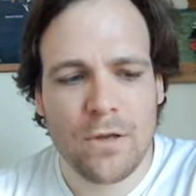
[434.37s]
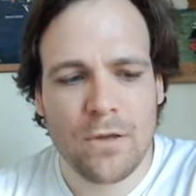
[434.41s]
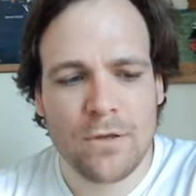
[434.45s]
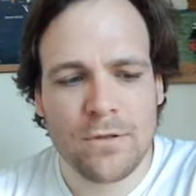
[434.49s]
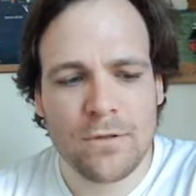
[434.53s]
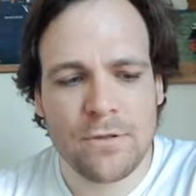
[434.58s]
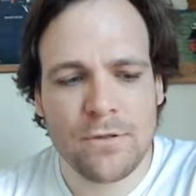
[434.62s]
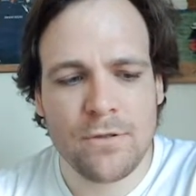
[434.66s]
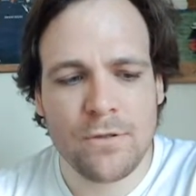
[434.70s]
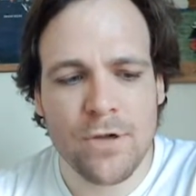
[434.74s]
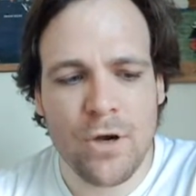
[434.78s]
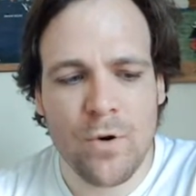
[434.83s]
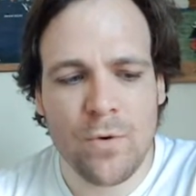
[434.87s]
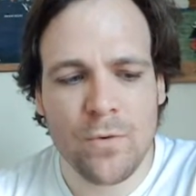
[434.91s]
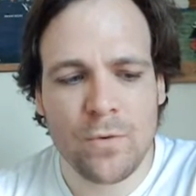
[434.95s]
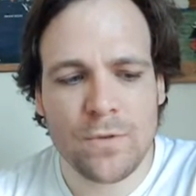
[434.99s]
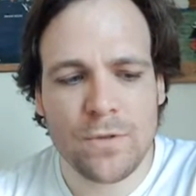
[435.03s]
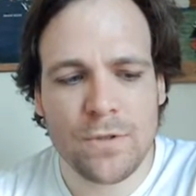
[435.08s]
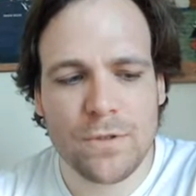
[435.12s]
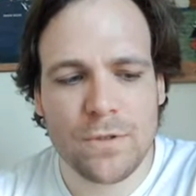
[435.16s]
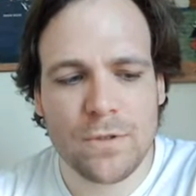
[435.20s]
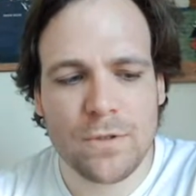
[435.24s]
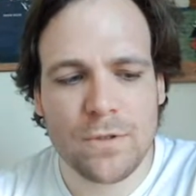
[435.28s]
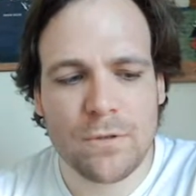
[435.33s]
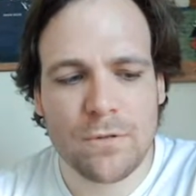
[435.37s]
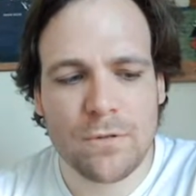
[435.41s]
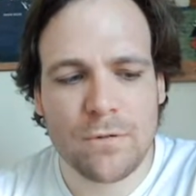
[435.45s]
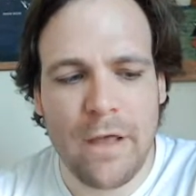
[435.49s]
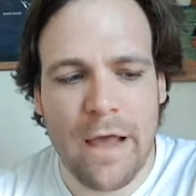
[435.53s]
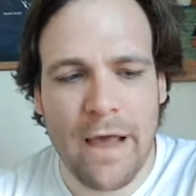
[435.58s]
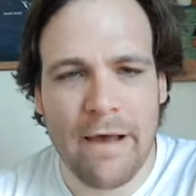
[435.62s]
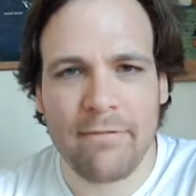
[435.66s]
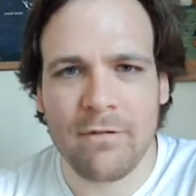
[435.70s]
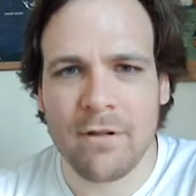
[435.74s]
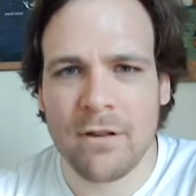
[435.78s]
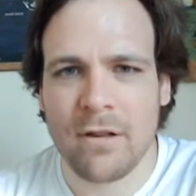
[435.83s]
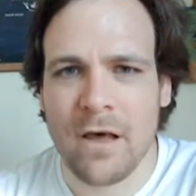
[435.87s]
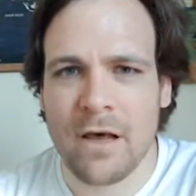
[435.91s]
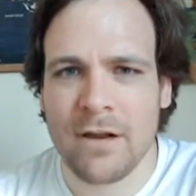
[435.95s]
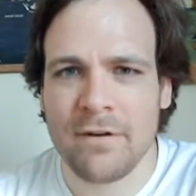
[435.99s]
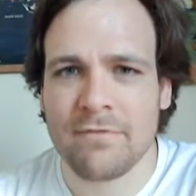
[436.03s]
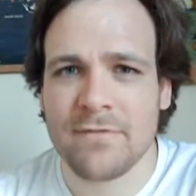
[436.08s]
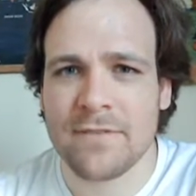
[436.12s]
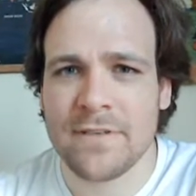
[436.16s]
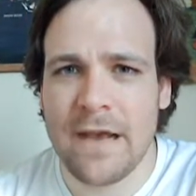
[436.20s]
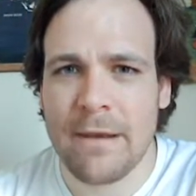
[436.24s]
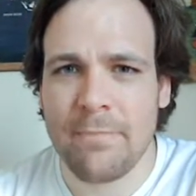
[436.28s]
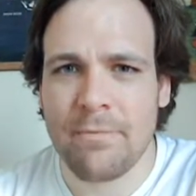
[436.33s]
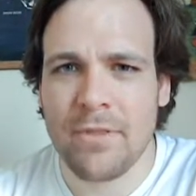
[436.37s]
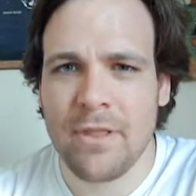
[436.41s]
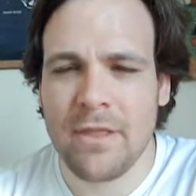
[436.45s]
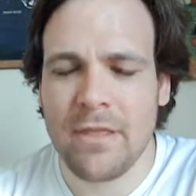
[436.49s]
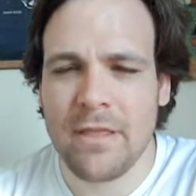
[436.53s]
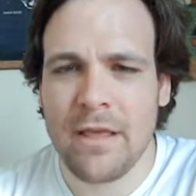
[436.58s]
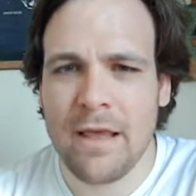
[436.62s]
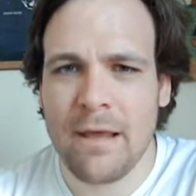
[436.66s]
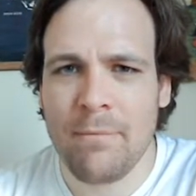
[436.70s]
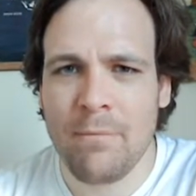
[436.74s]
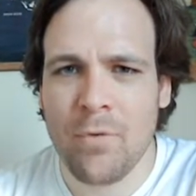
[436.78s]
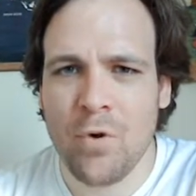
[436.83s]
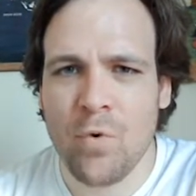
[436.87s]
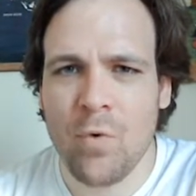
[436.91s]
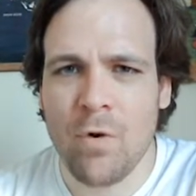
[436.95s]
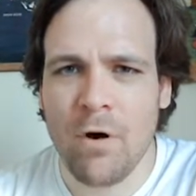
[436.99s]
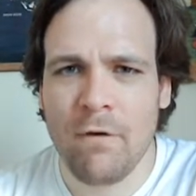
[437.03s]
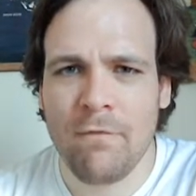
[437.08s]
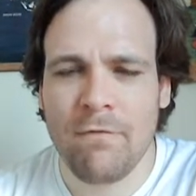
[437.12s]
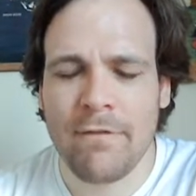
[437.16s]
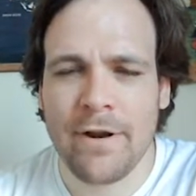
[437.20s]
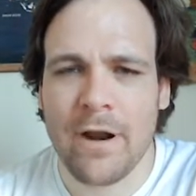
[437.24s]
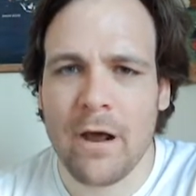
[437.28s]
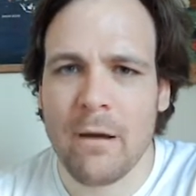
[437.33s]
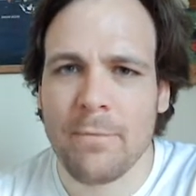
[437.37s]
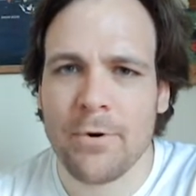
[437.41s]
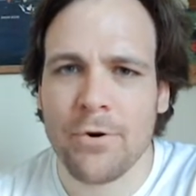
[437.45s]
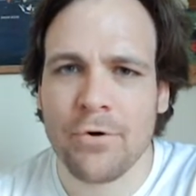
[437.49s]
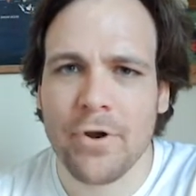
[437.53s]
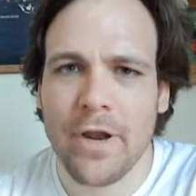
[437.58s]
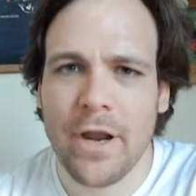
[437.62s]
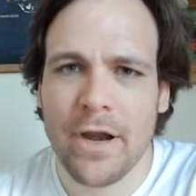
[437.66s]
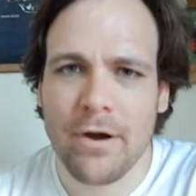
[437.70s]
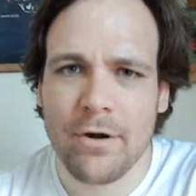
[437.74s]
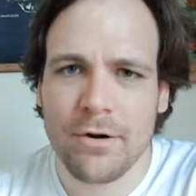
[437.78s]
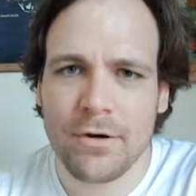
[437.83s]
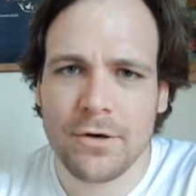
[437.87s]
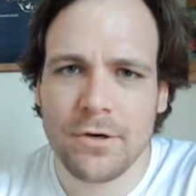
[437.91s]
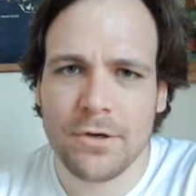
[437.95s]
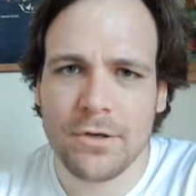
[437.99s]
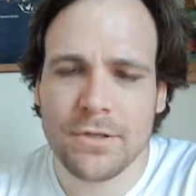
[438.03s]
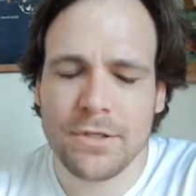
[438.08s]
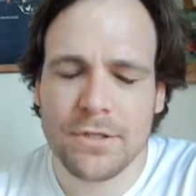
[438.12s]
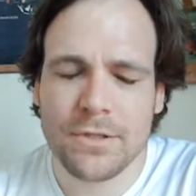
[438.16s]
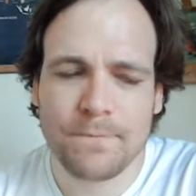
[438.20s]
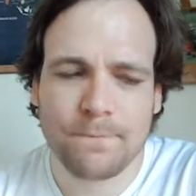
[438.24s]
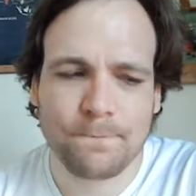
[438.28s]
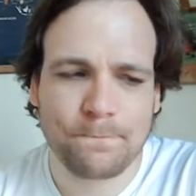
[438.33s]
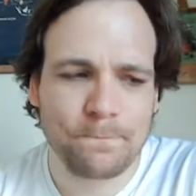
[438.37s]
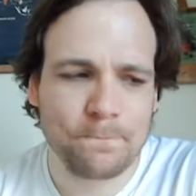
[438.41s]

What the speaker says: don't have a lot of depth to them, who are phenomenal characters.